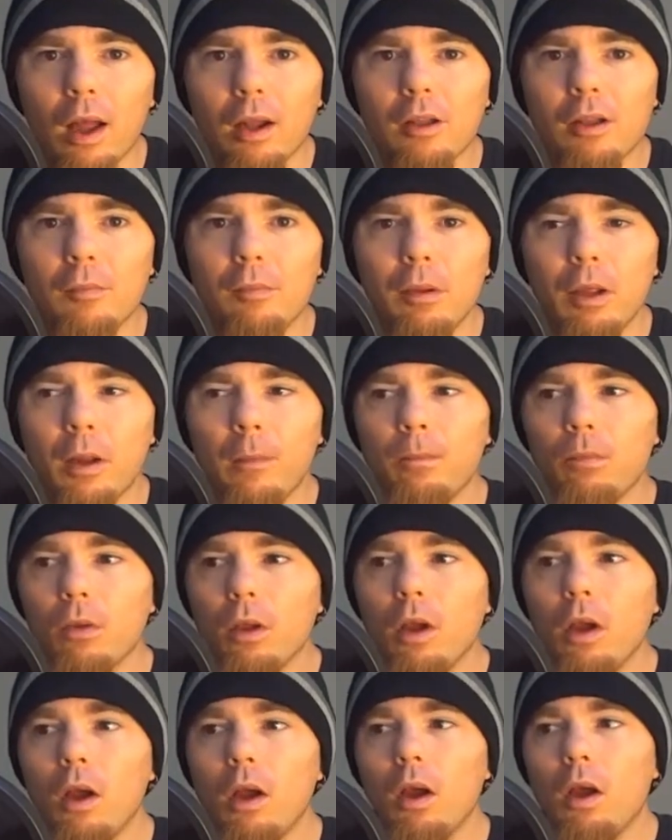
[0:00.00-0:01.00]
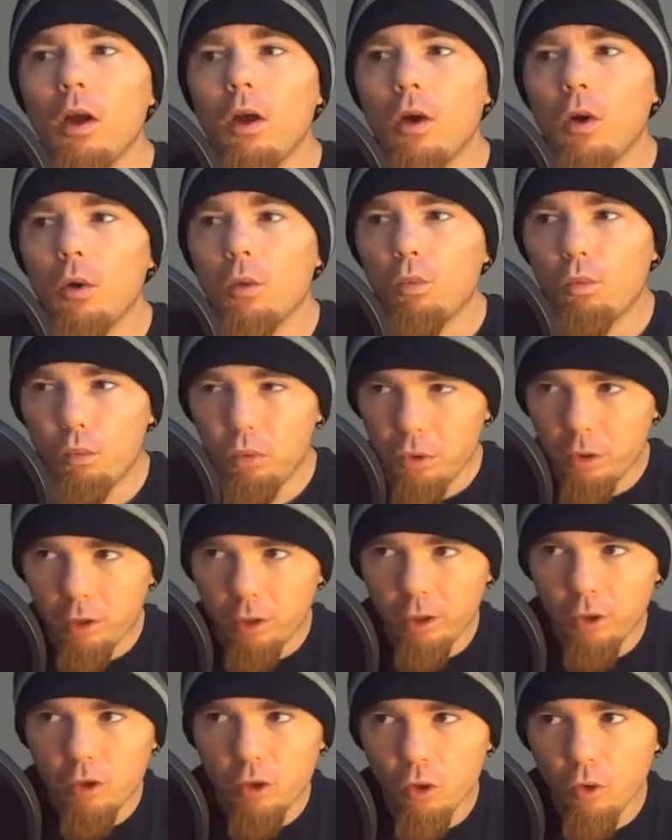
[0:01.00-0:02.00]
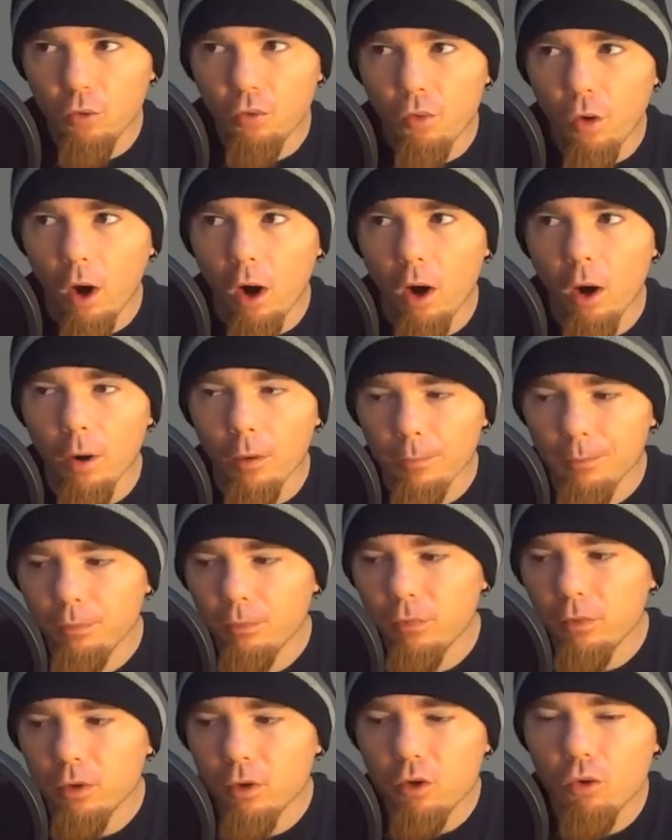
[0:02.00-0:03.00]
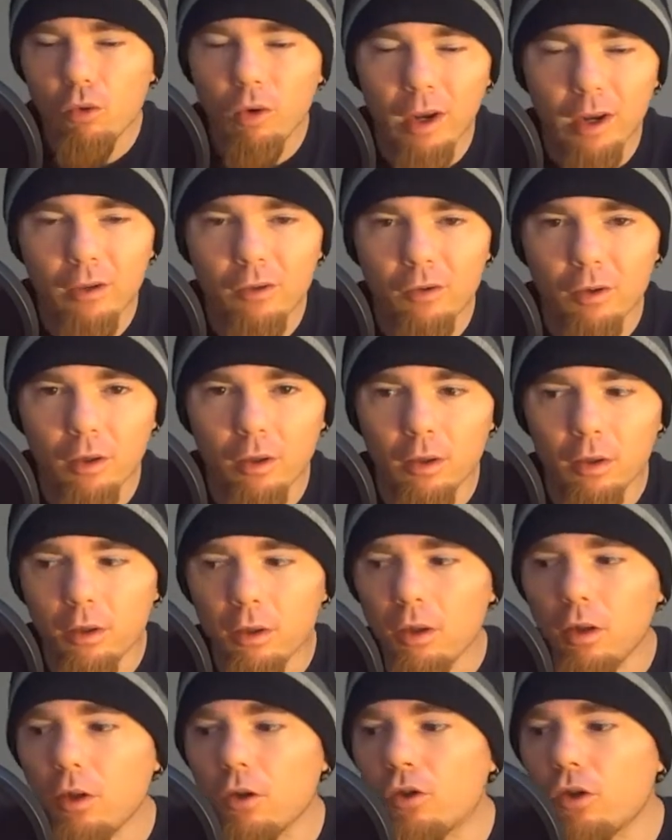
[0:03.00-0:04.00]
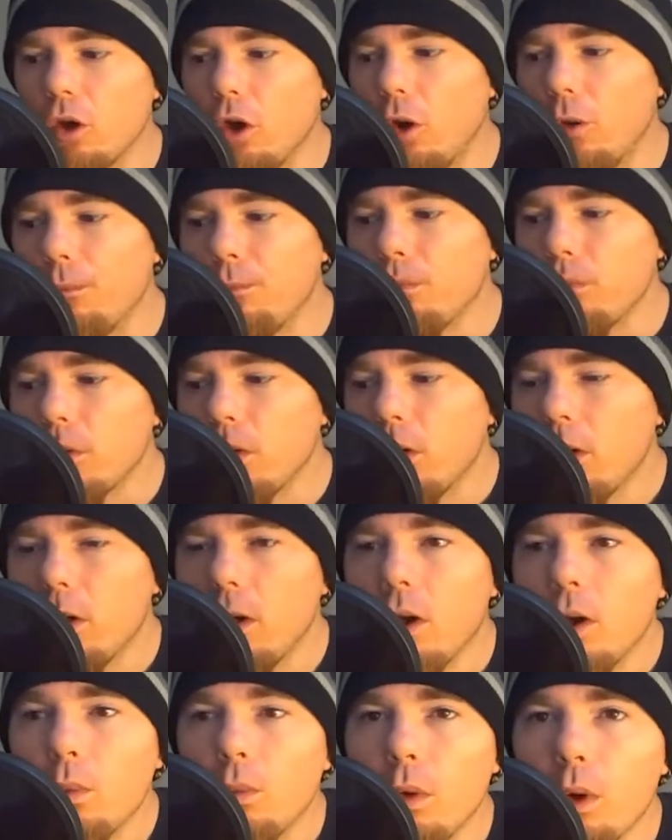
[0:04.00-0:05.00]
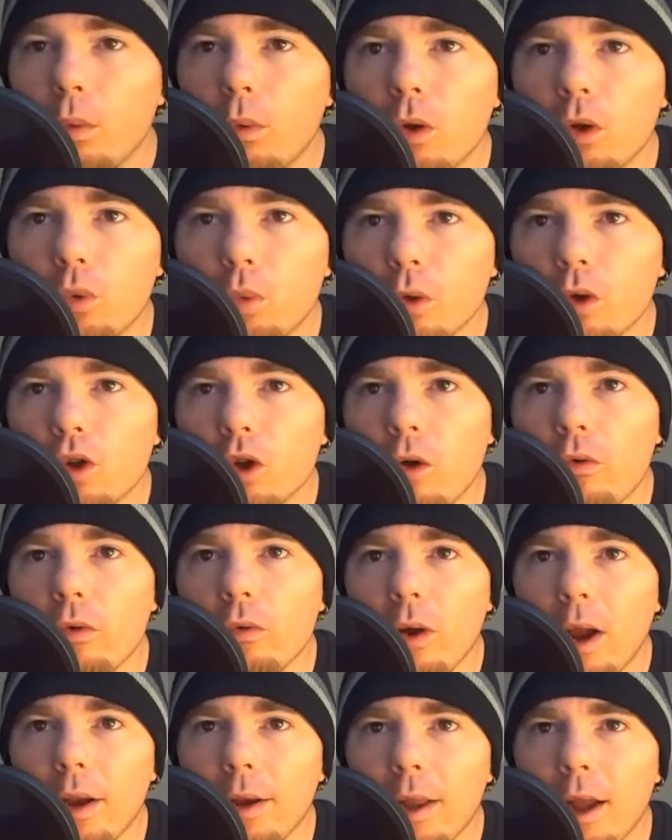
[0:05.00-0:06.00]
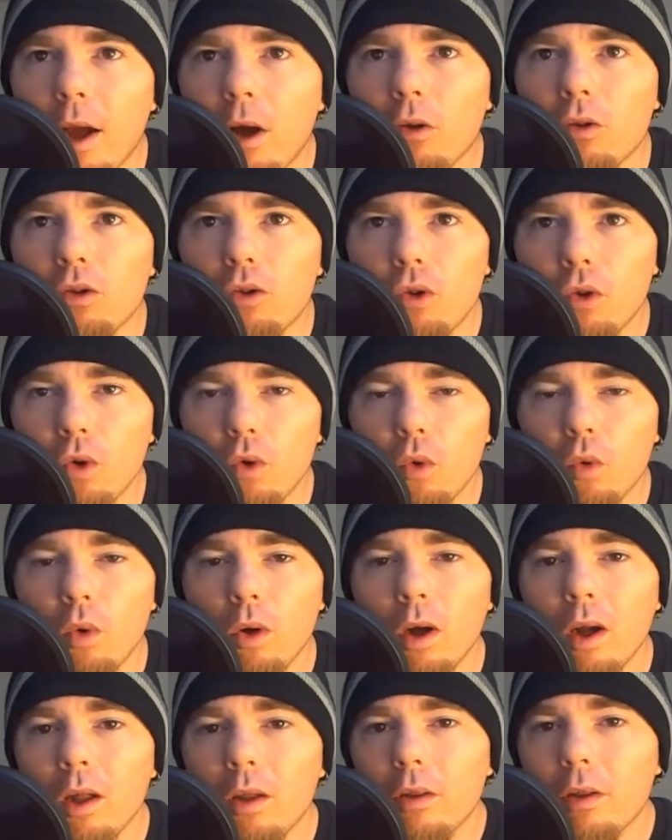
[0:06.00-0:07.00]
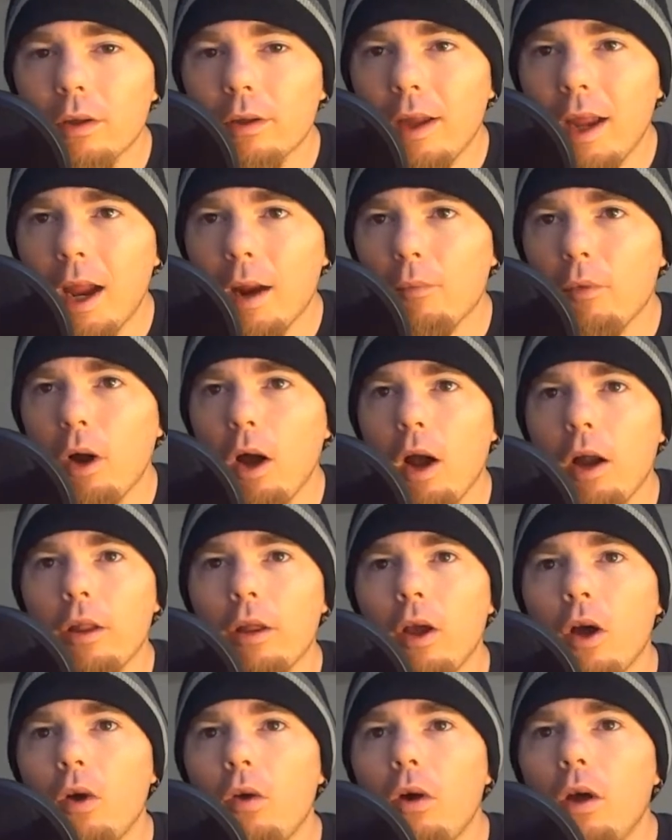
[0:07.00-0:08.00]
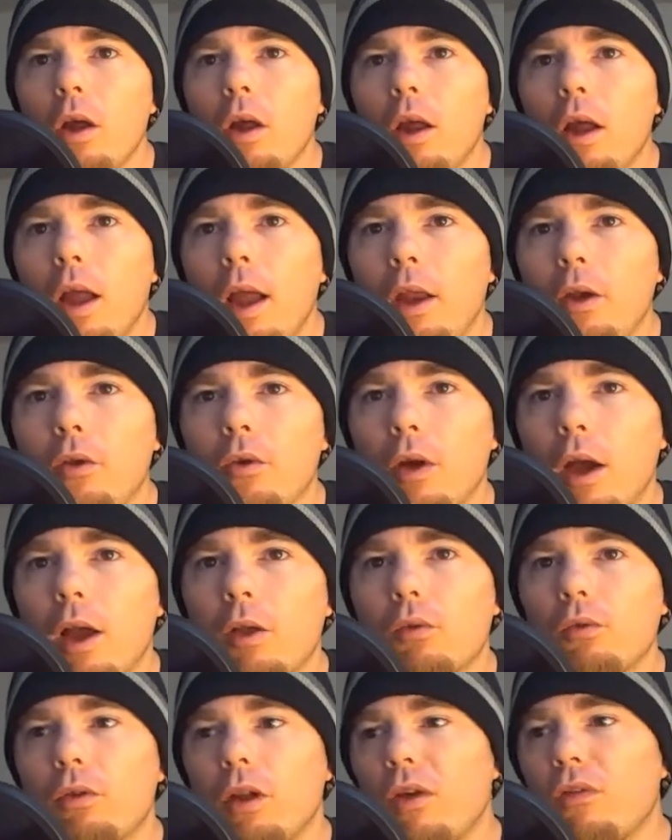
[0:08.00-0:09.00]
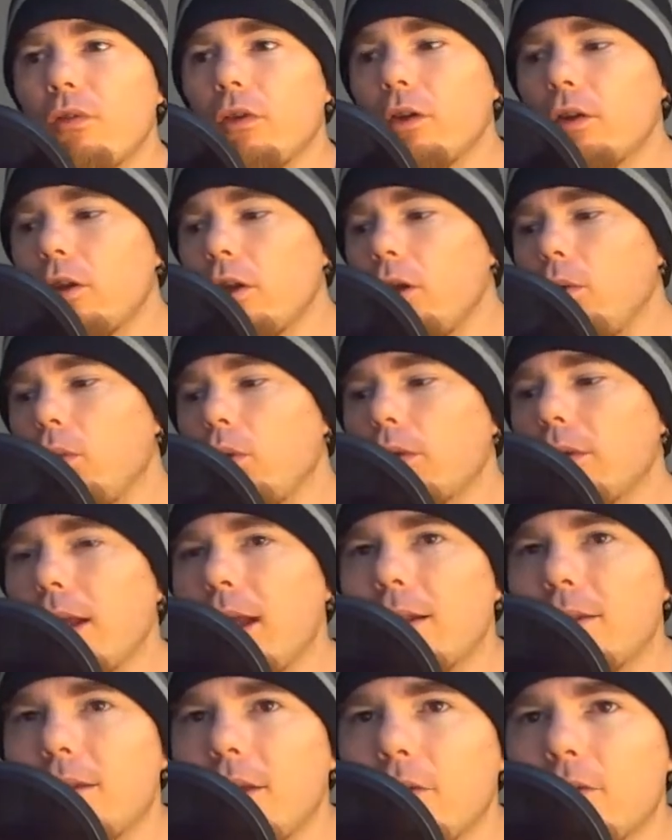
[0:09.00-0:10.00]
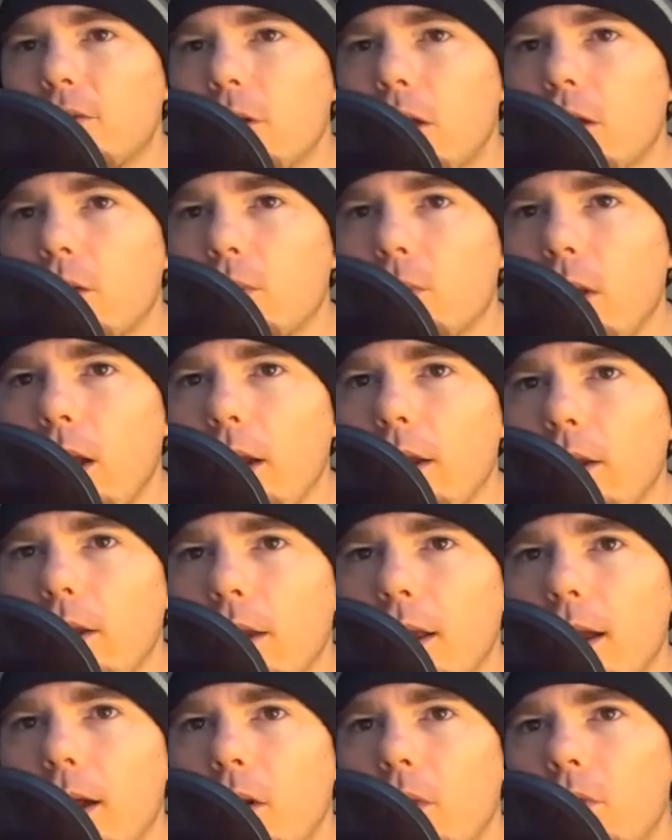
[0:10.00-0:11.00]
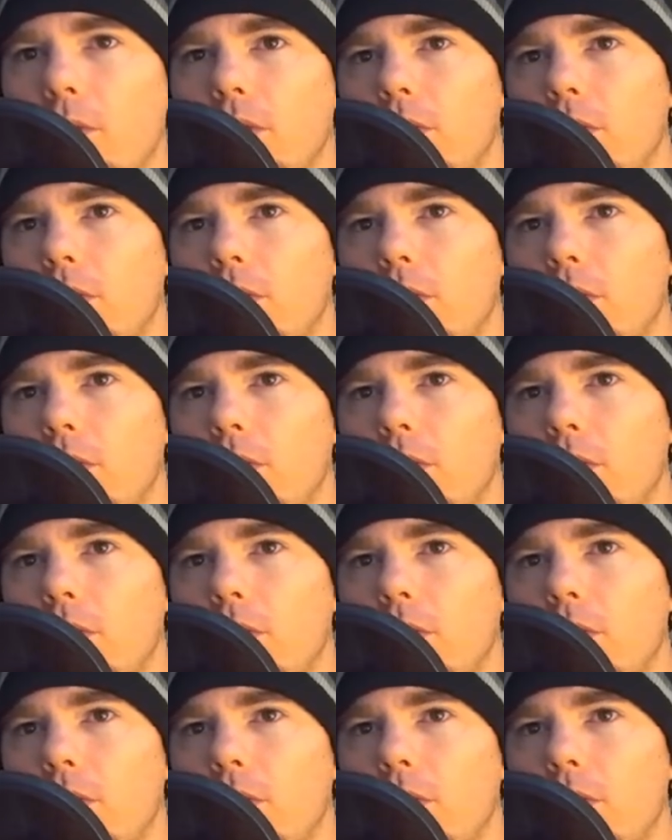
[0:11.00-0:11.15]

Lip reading: to be really too far crazy. So we will switch over right now to the camera audio, and you guys will definitely see what that sounds like right now.